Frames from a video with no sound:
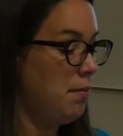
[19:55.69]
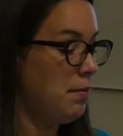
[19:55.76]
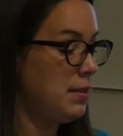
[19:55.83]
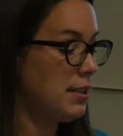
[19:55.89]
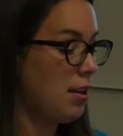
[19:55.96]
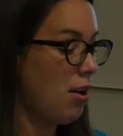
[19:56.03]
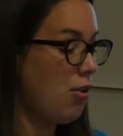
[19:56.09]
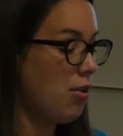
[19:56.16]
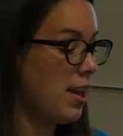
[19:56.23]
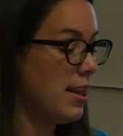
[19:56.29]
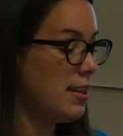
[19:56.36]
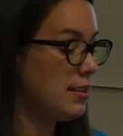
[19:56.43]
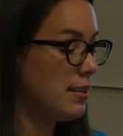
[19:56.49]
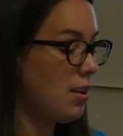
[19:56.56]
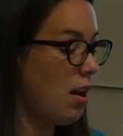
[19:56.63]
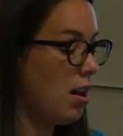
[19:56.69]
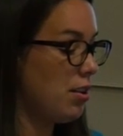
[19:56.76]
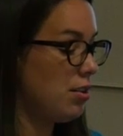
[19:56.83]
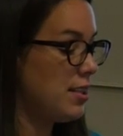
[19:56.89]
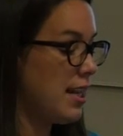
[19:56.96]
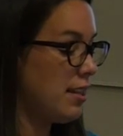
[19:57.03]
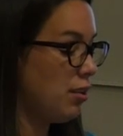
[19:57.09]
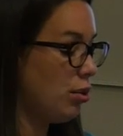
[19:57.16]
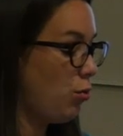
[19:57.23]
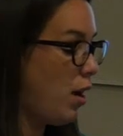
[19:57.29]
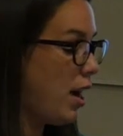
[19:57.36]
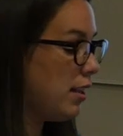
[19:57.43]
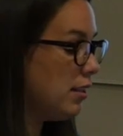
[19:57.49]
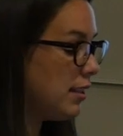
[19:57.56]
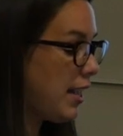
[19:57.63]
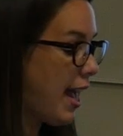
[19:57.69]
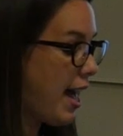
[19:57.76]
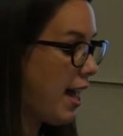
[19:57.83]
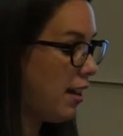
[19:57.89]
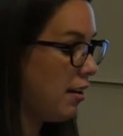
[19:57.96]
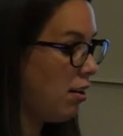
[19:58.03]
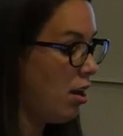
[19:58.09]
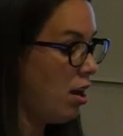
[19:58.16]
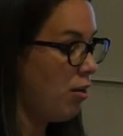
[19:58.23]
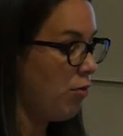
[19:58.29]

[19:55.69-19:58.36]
Muskogee scholar Daniel Wildcat